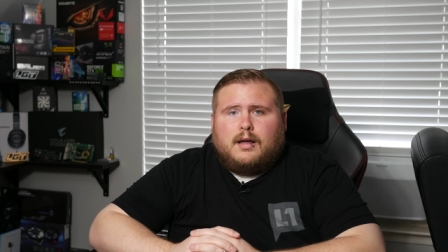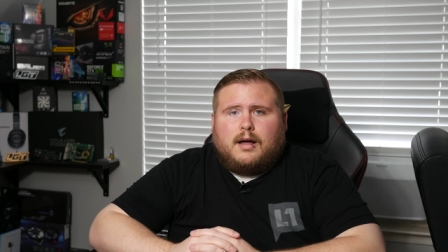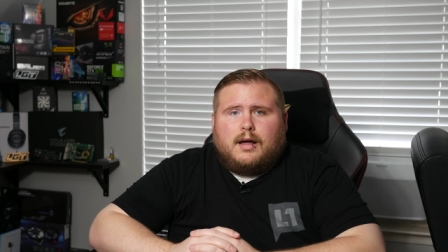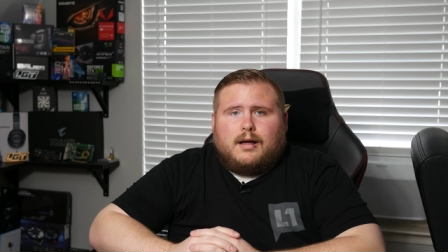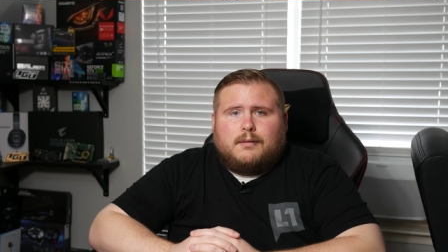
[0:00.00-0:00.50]

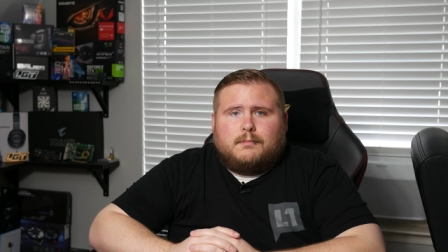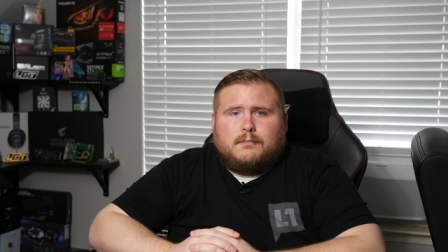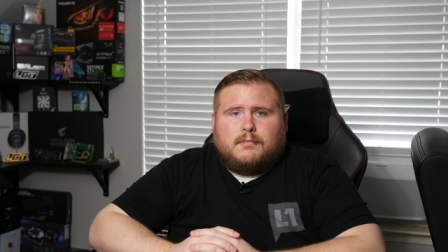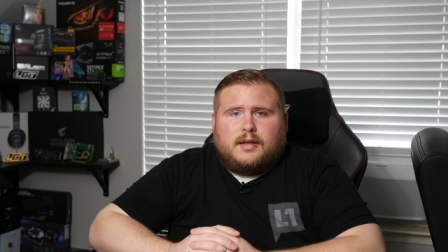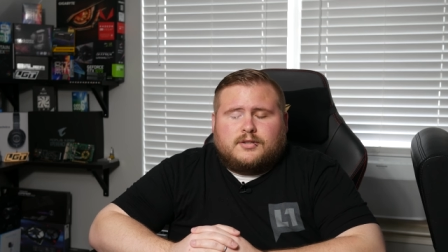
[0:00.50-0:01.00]

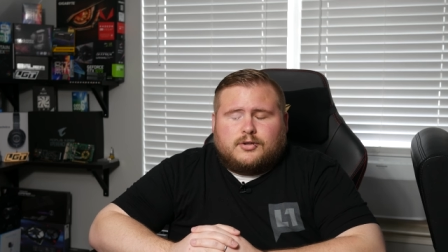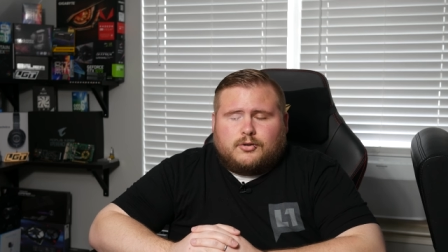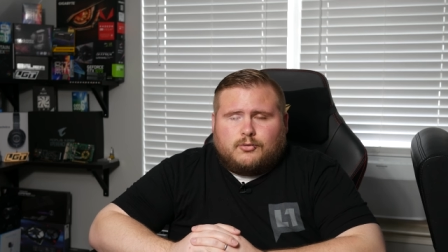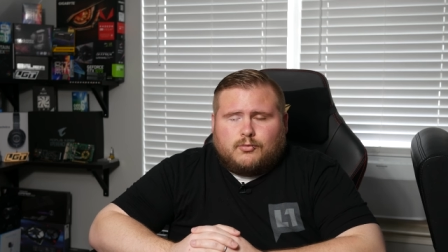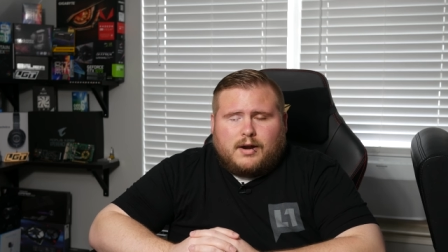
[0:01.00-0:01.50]
Um, it's the
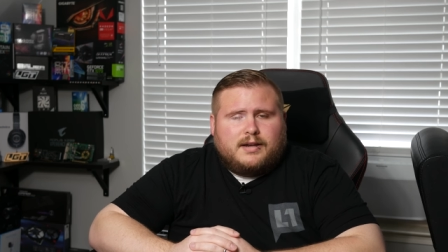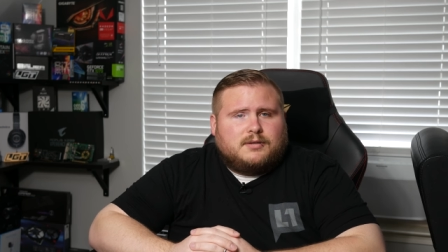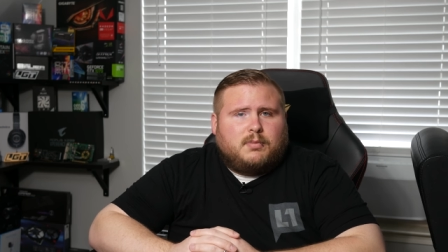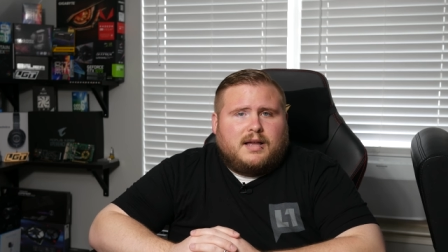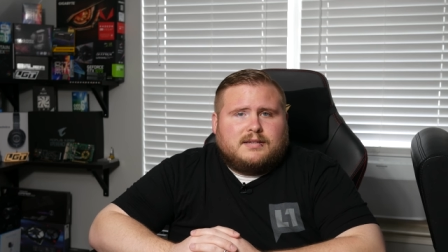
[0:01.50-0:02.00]

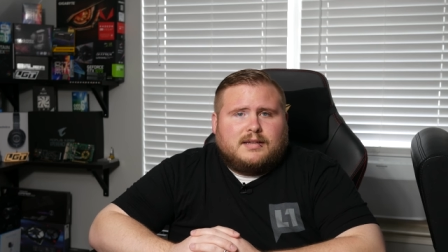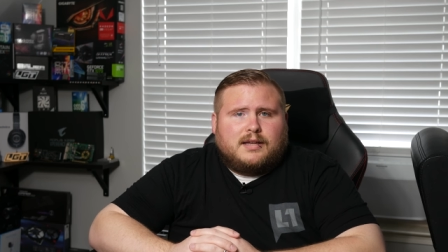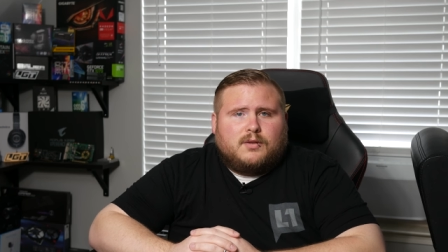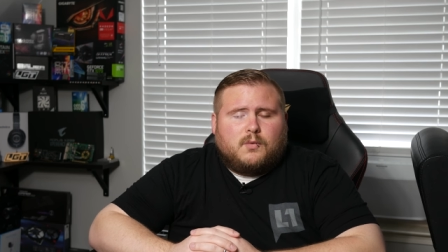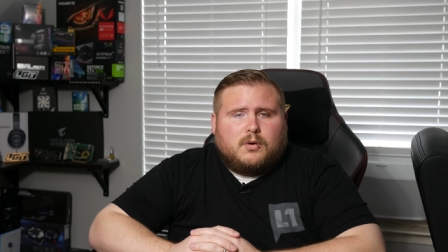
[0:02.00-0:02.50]
greatest blessing
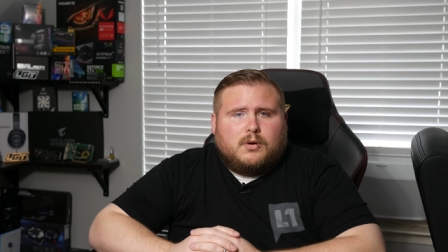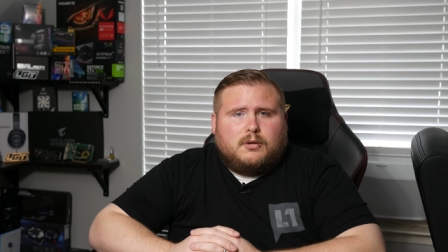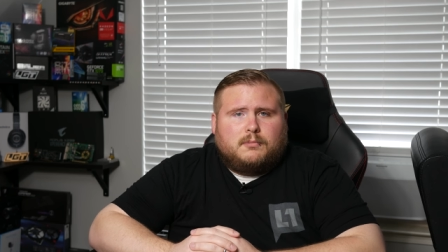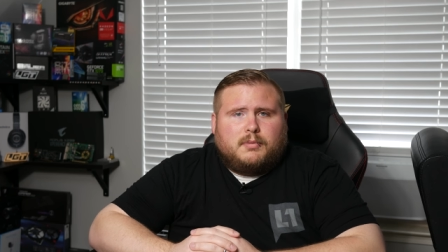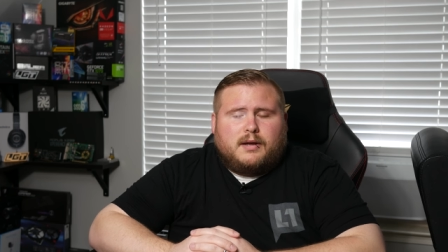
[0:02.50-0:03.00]
in the
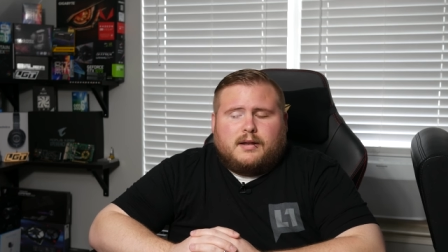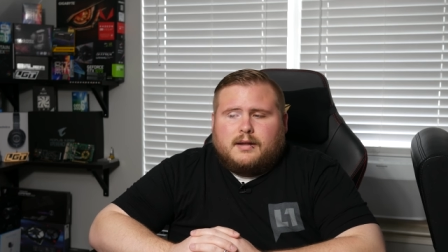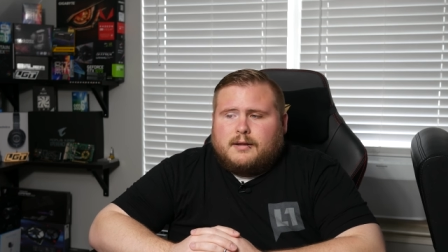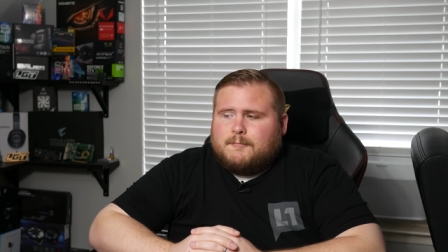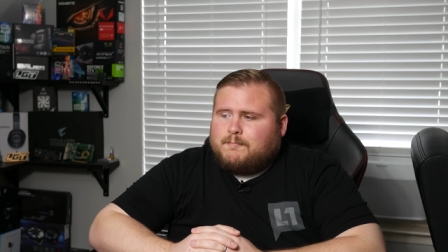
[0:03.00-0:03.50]
world, but
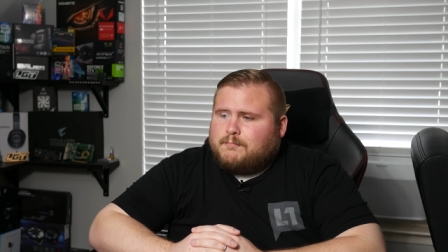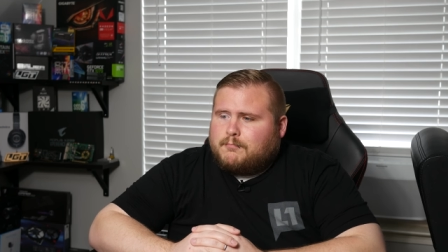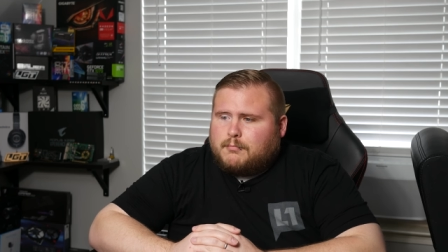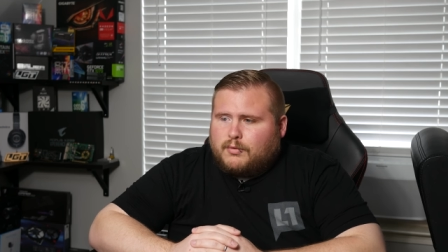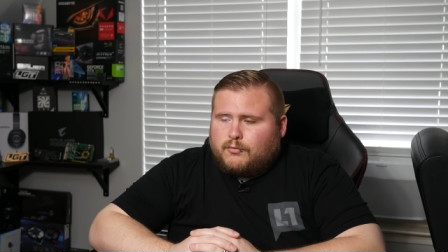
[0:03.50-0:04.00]

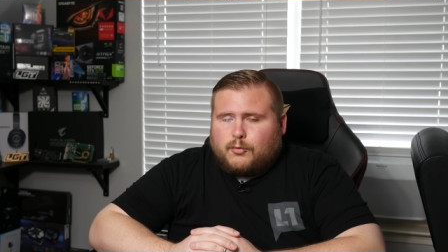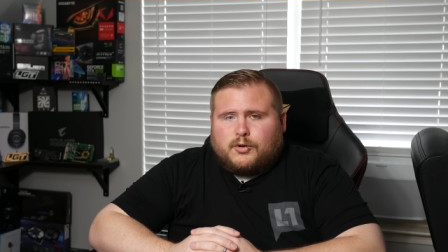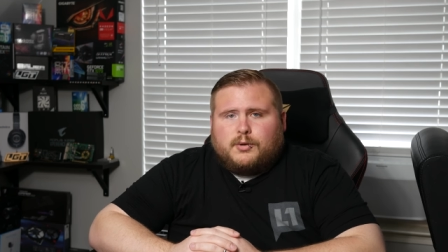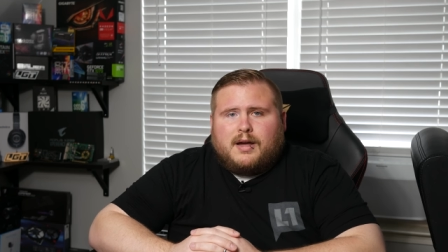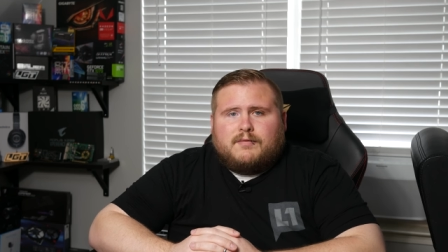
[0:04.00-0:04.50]
before
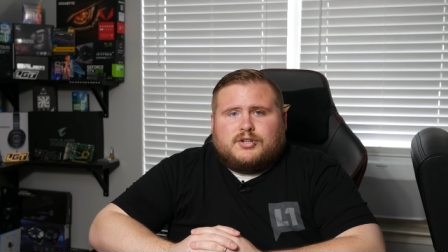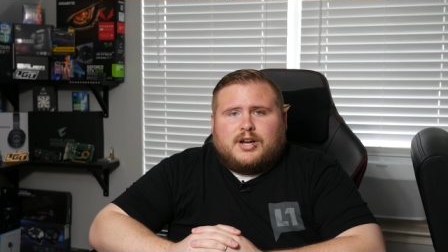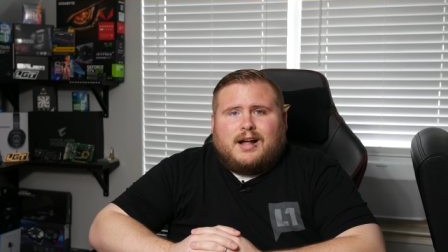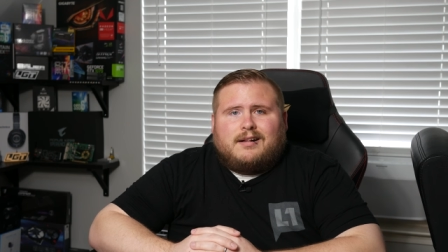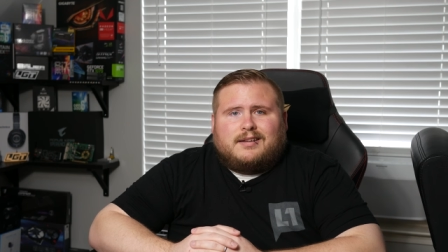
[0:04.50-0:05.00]
you have a
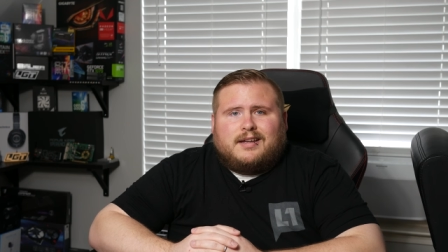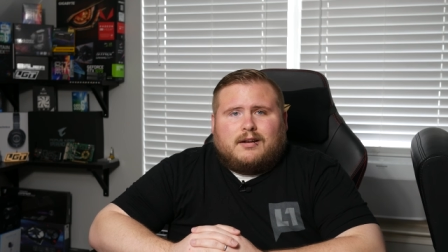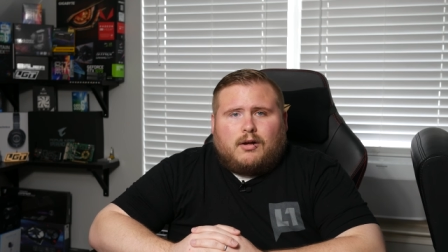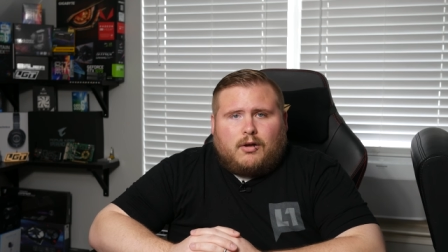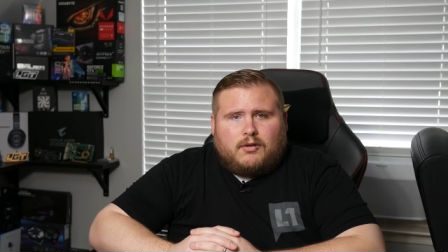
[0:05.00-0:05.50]
child, get
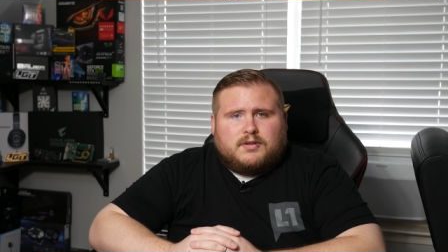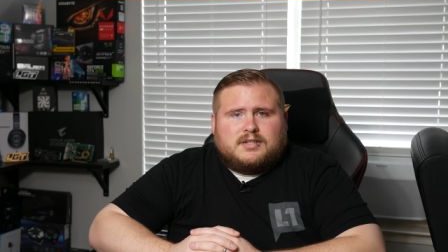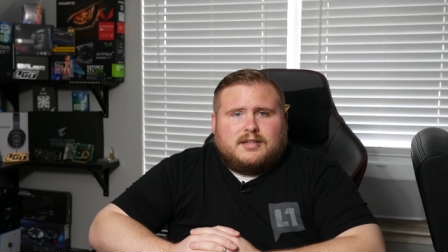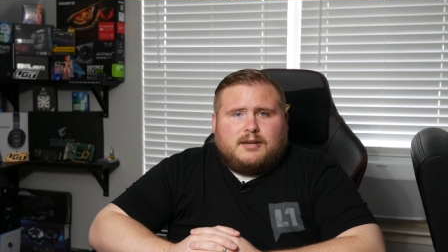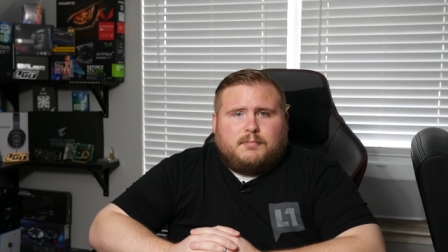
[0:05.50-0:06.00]
all the
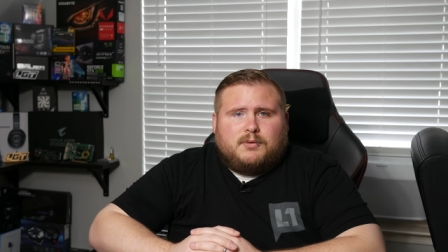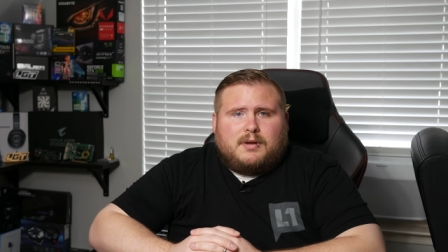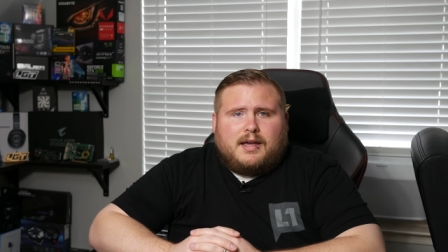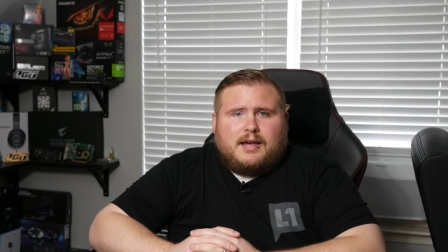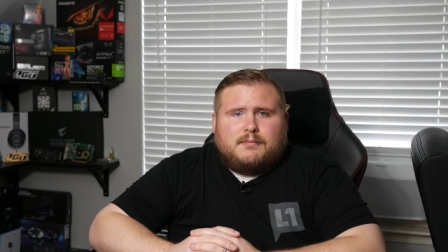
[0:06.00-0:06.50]
sleep you
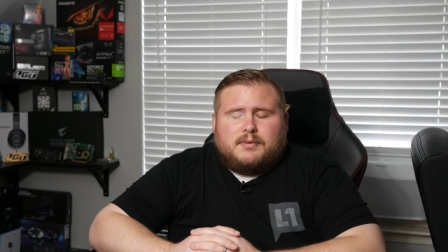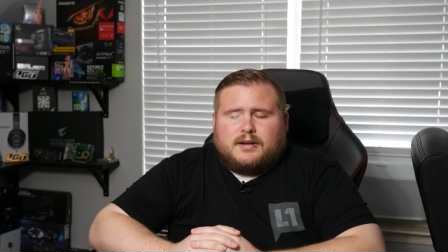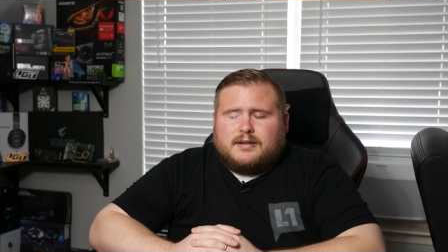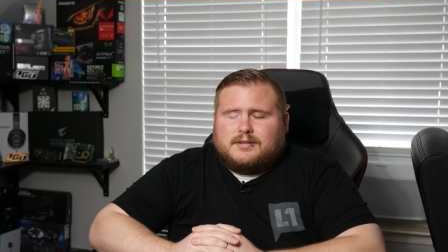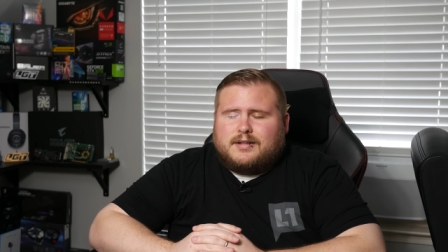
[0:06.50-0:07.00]
can
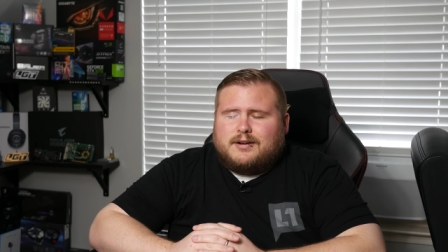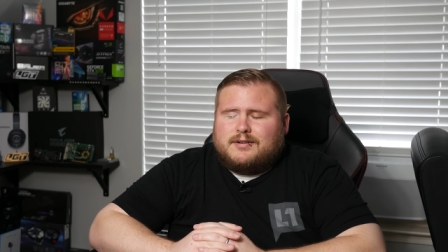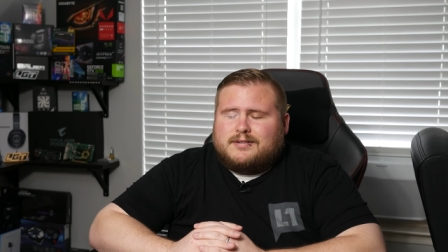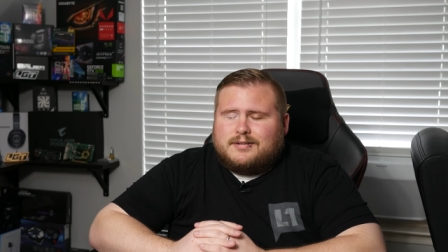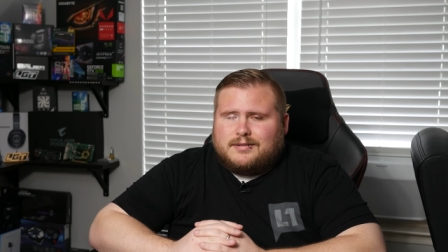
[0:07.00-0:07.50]
because there
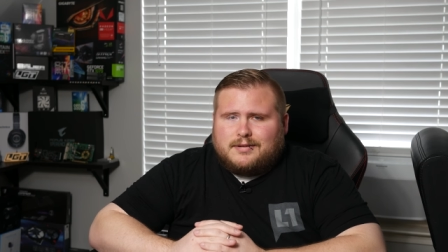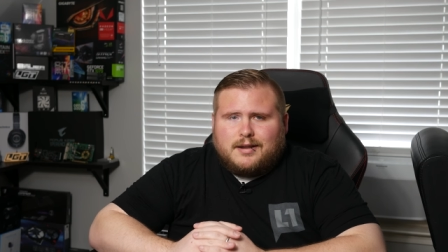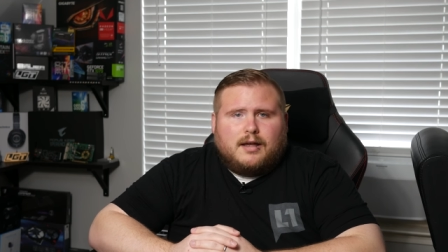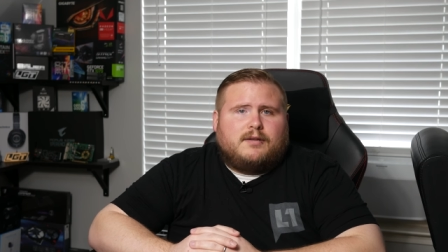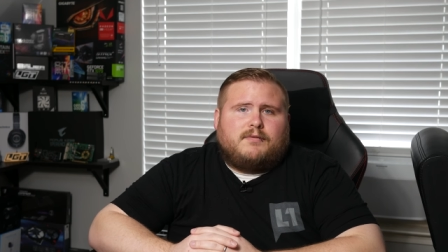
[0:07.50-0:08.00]
is
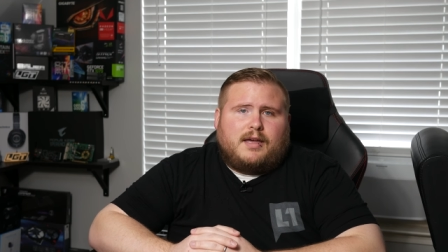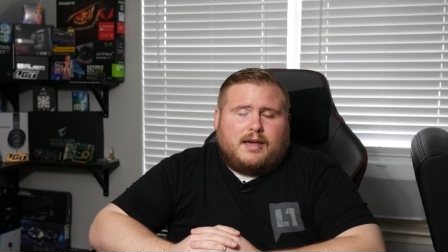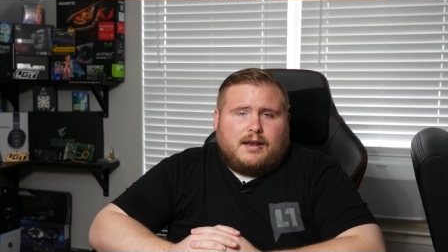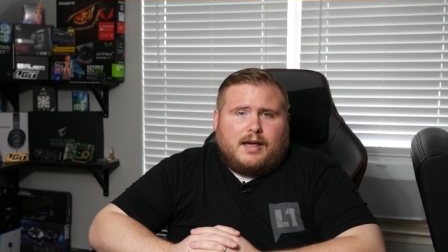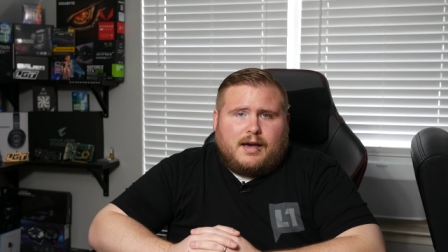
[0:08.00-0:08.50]
none of
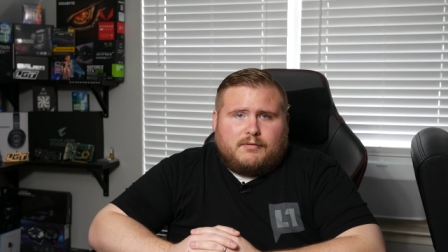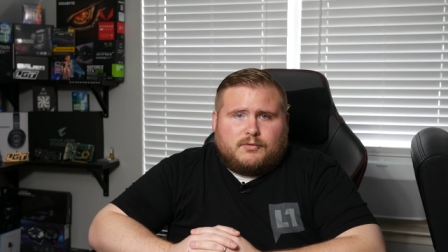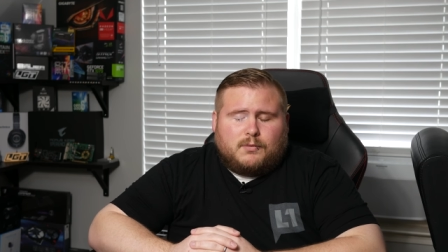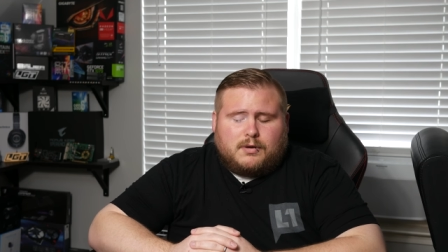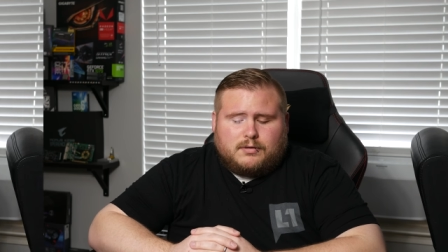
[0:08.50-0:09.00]
that
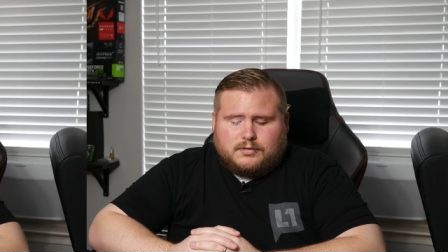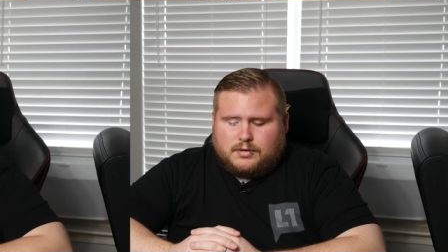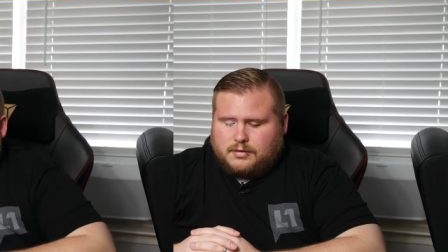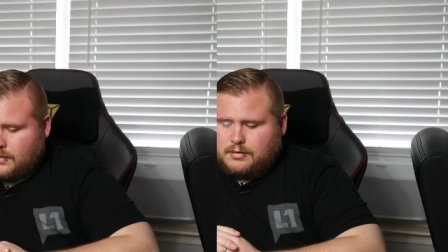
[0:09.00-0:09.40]
afterwards.